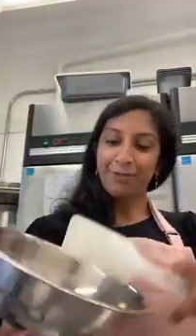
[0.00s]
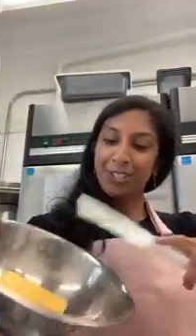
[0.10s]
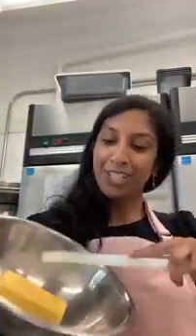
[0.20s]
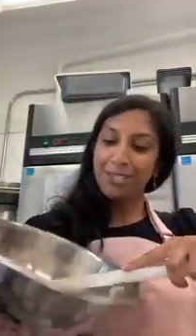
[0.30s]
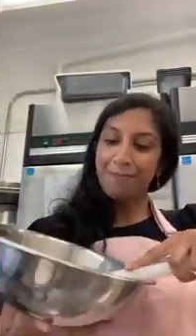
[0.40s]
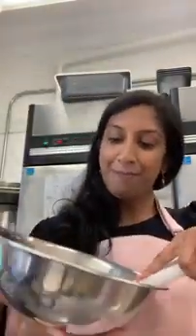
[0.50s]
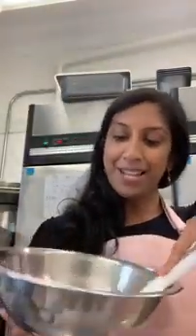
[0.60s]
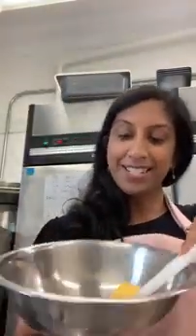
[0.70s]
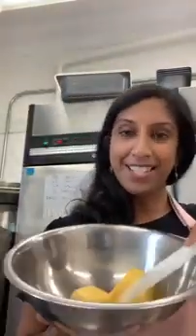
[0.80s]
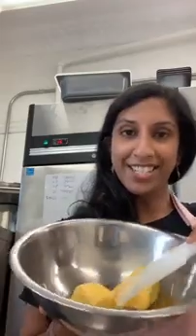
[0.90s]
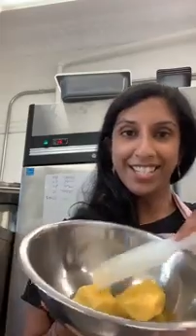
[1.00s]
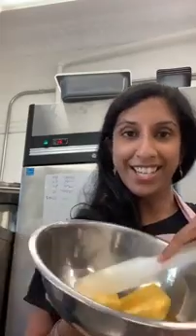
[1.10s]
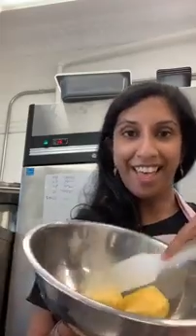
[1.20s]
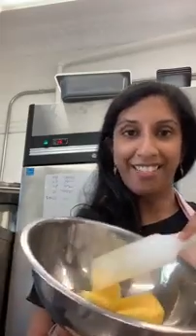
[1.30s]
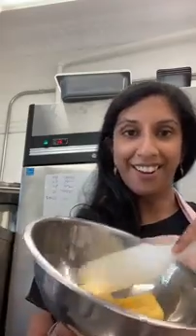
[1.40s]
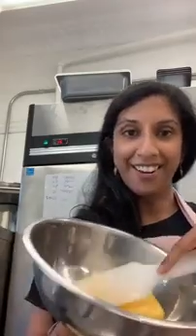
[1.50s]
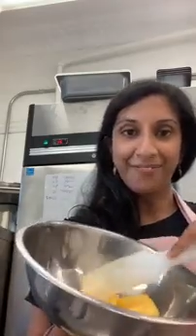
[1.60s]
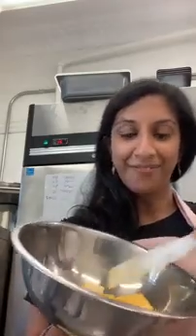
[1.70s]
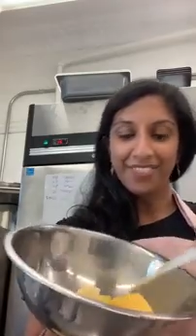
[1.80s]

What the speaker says: and we'll just mix it together.